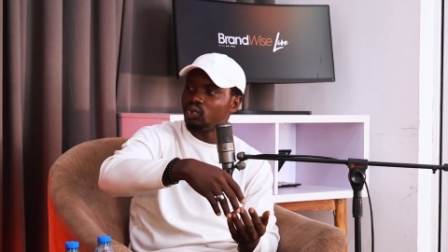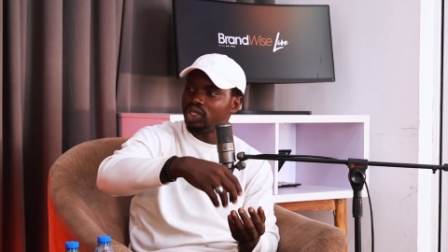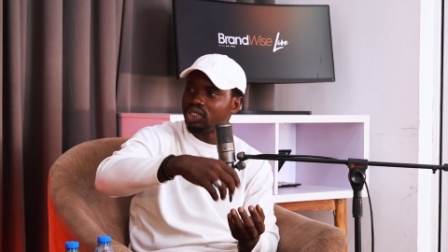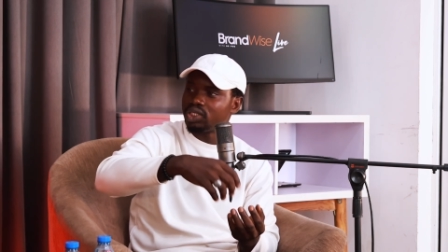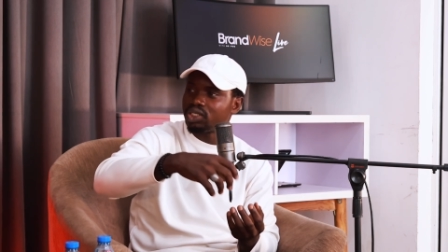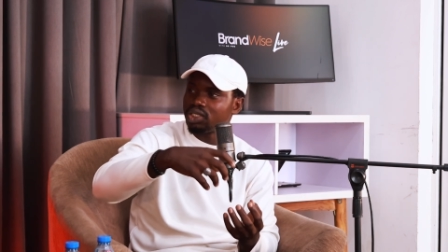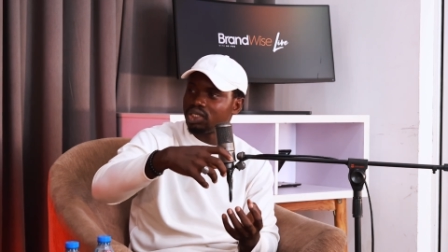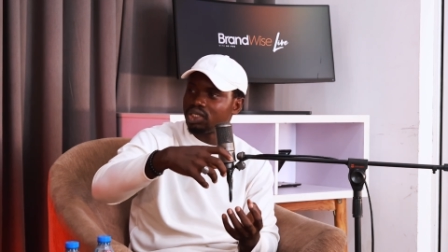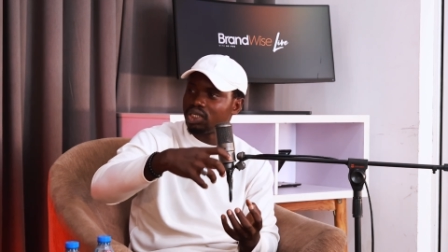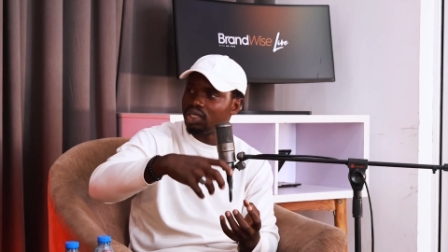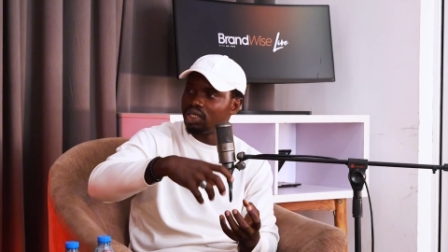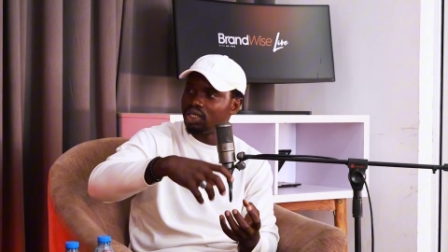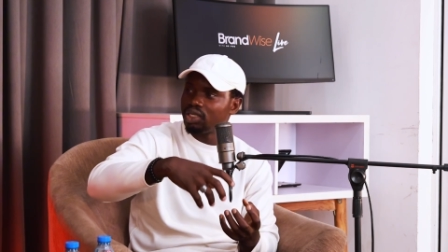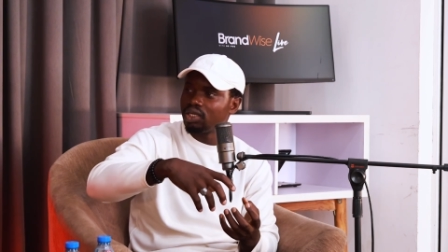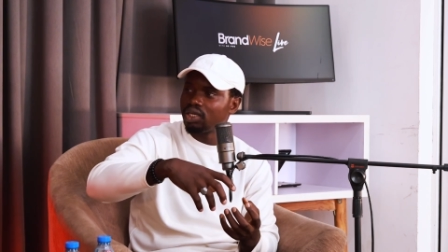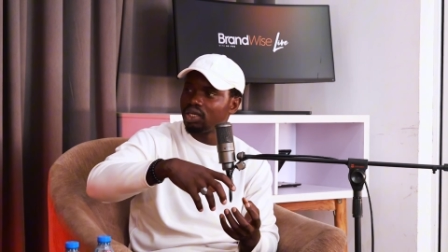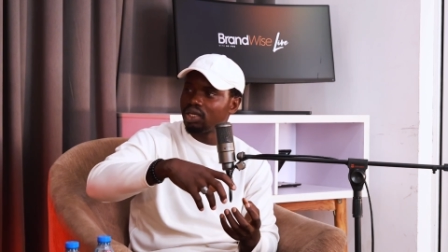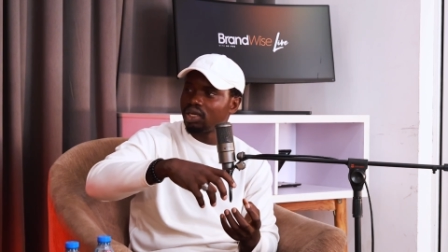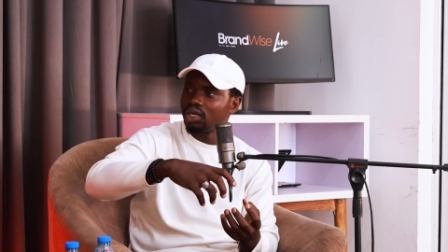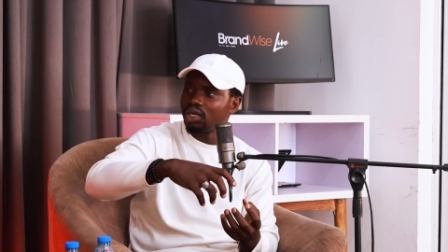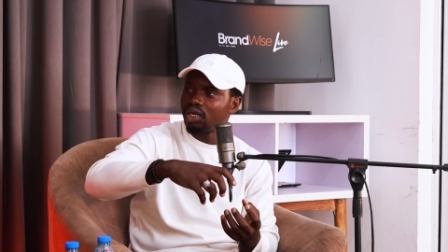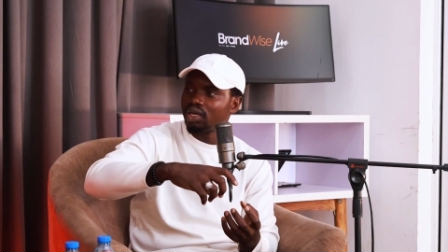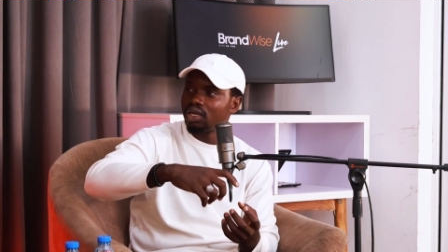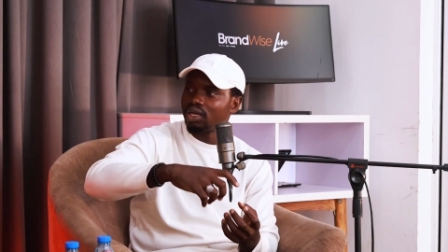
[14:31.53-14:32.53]
we see
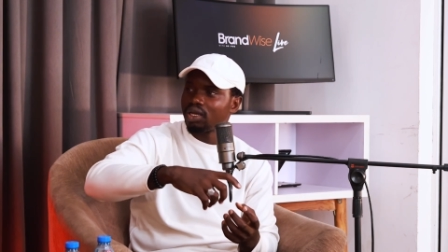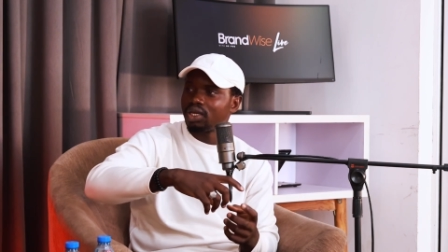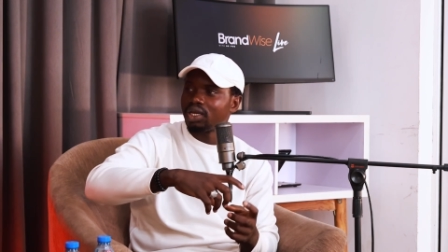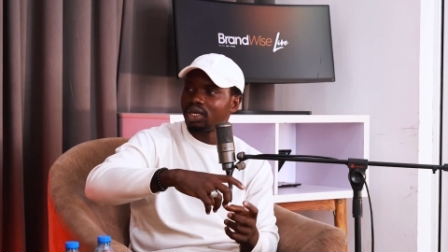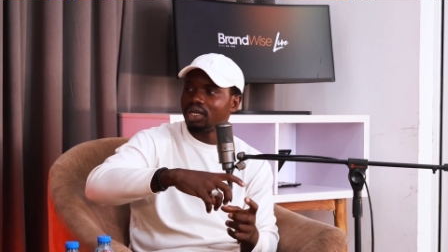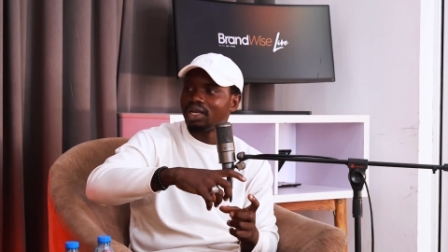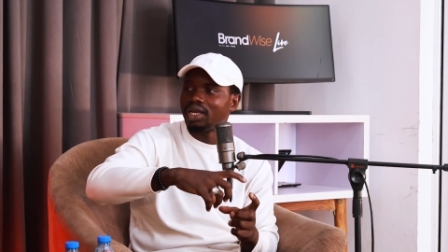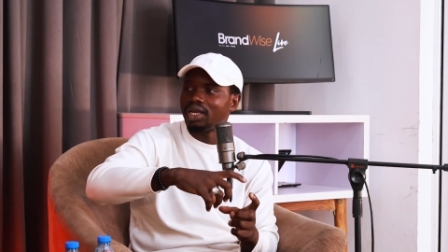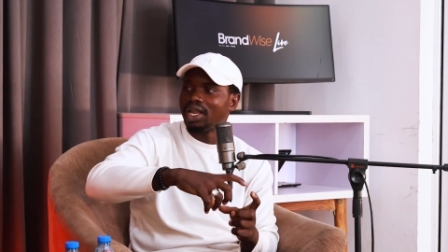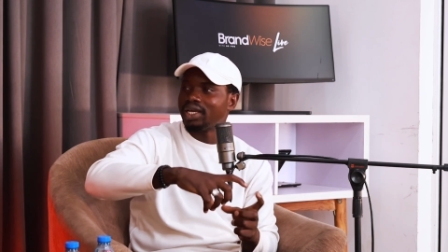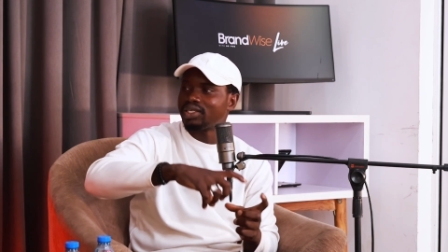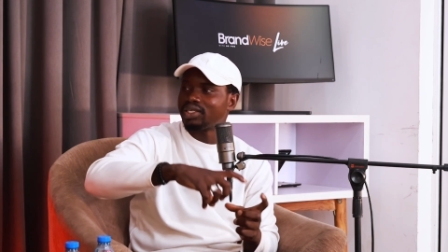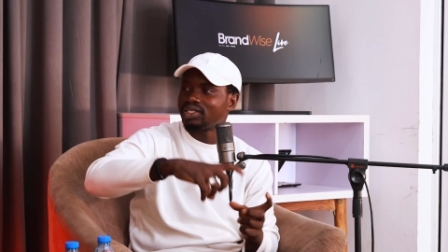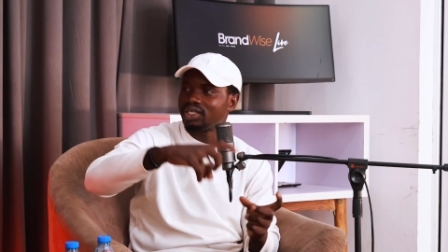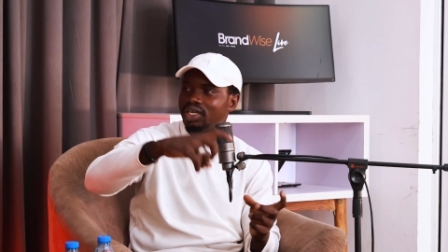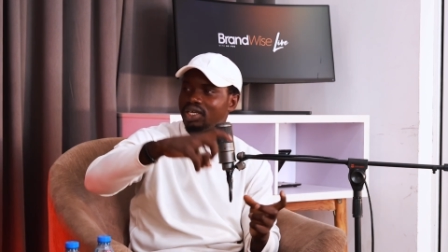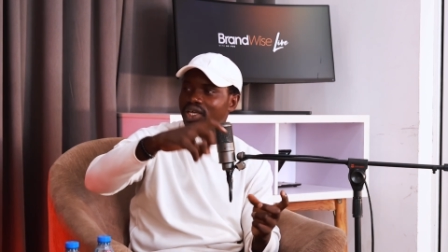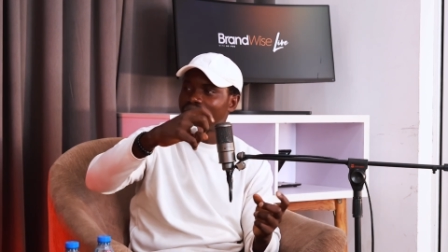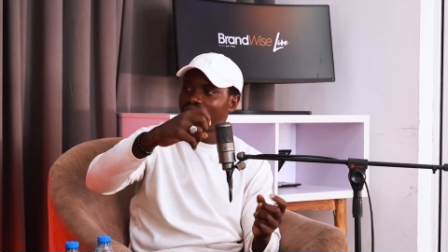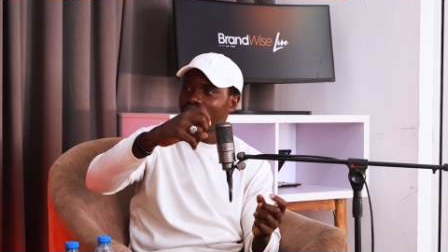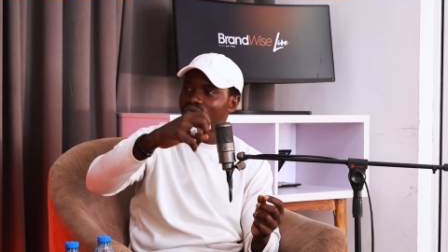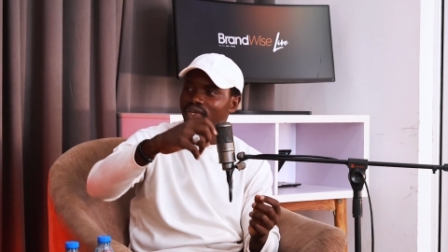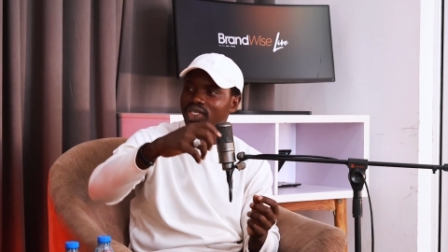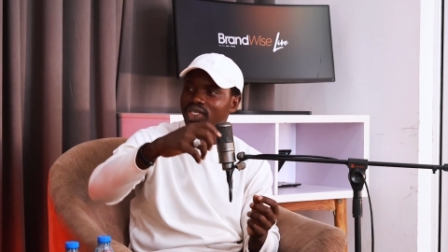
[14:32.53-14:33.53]

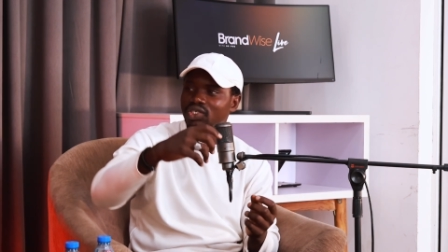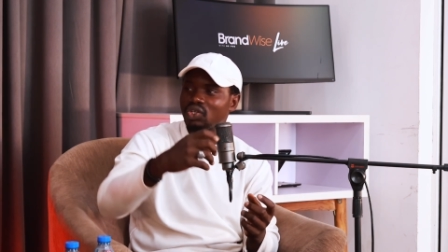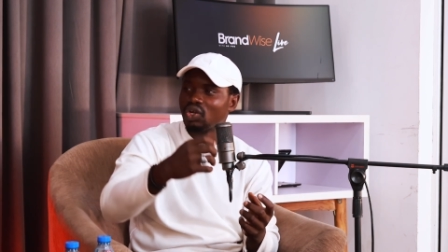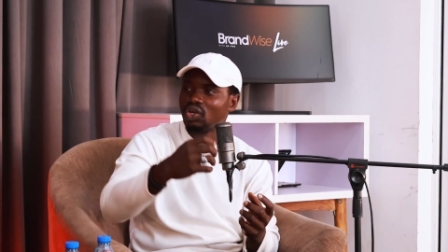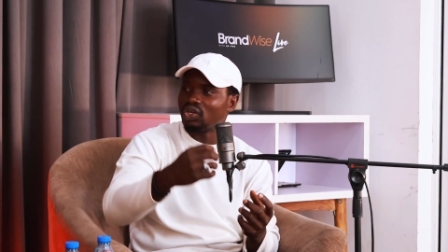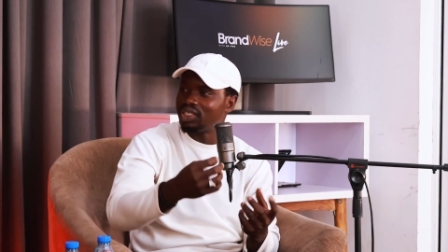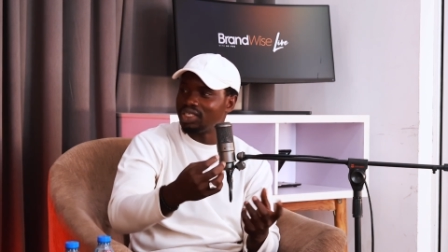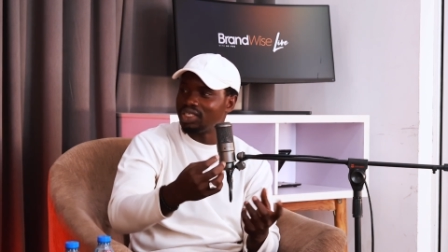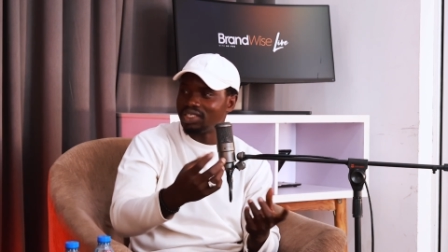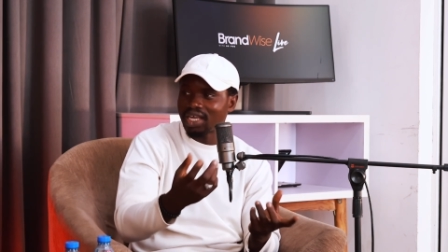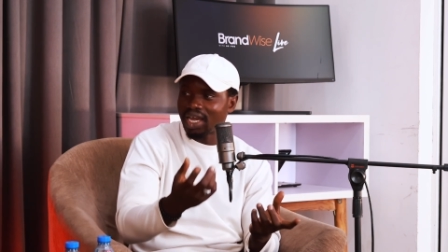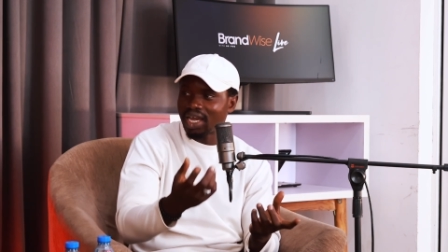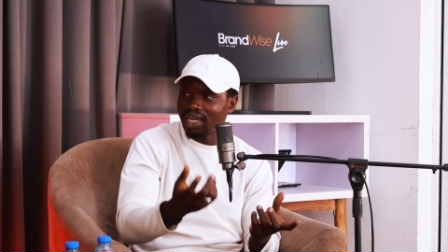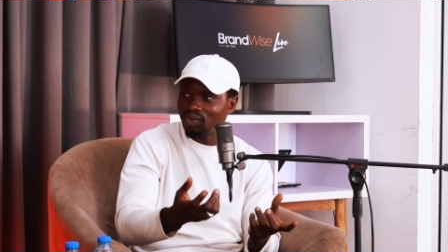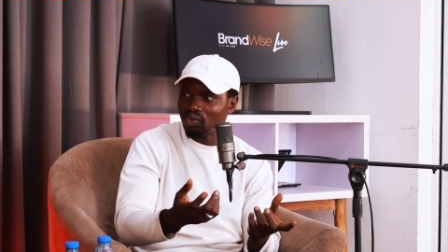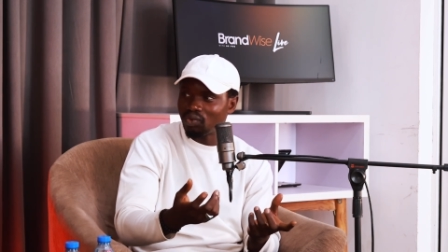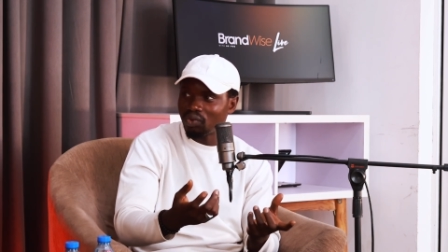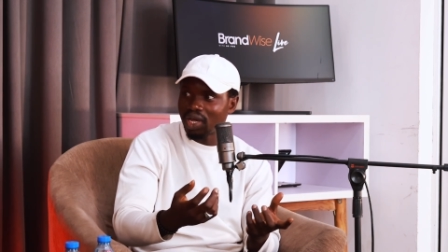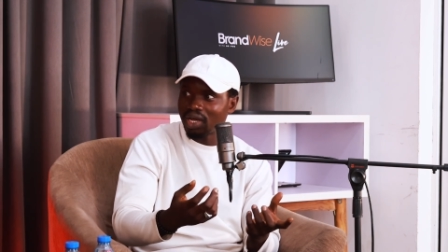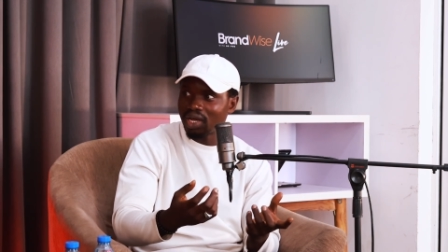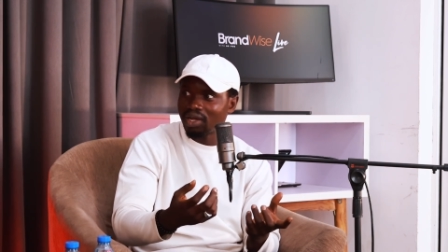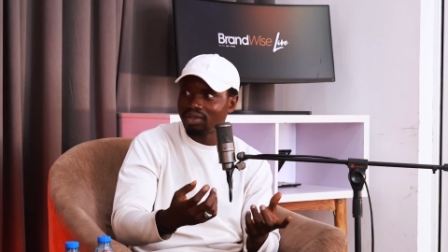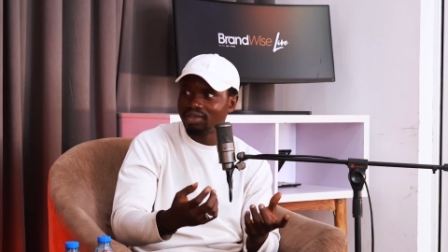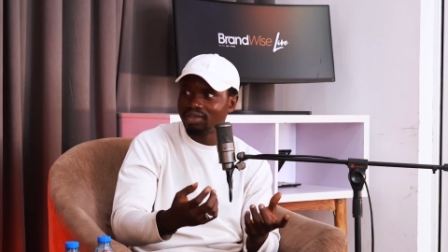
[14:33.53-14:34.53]
Nescafe is not designed
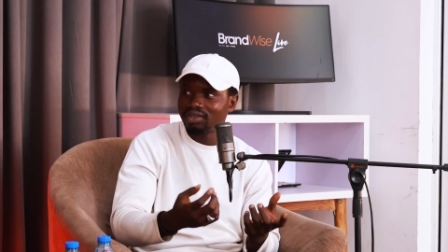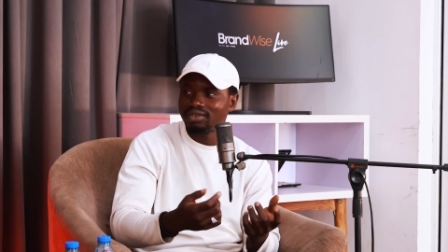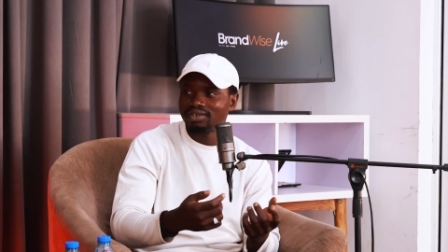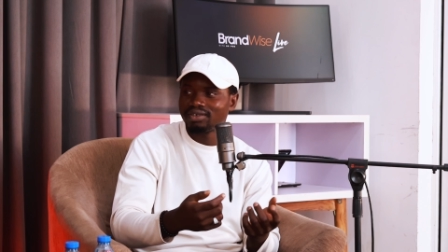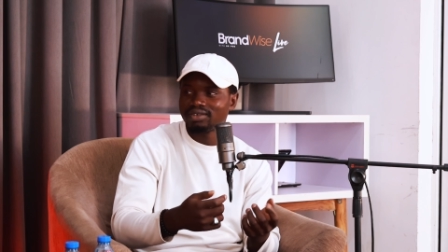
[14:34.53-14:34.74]
well.